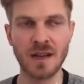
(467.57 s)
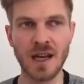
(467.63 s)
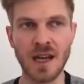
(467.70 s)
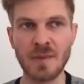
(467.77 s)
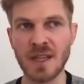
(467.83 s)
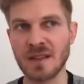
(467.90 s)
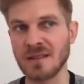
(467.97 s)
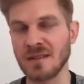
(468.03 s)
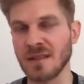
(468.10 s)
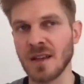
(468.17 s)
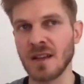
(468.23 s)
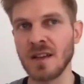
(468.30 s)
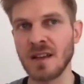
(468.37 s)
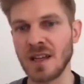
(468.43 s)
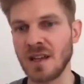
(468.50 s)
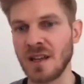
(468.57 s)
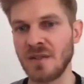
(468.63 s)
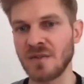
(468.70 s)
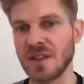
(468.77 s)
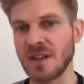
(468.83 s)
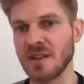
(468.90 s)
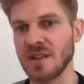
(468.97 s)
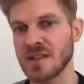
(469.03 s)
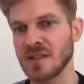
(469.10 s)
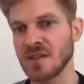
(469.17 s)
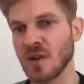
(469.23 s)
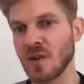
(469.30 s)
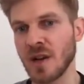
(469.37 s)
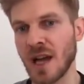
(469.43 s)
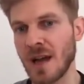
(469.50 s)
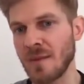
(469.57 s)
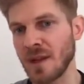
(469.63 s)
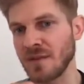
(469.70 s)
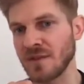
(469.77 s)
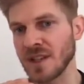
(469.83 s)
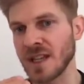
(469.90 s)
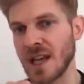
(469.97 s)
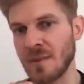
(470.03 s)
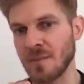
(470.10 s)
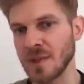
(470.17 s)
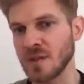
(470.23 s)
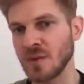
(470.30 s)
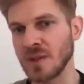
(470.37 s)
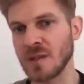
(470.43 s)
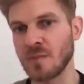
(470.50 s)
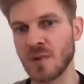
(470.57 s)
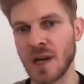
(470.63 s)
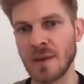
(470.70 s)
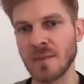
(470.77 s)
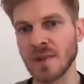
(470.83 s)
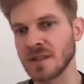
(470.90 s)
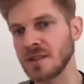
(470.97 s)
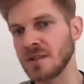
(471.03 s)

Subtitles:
I mean, if there is no gap, if the gap between the primal and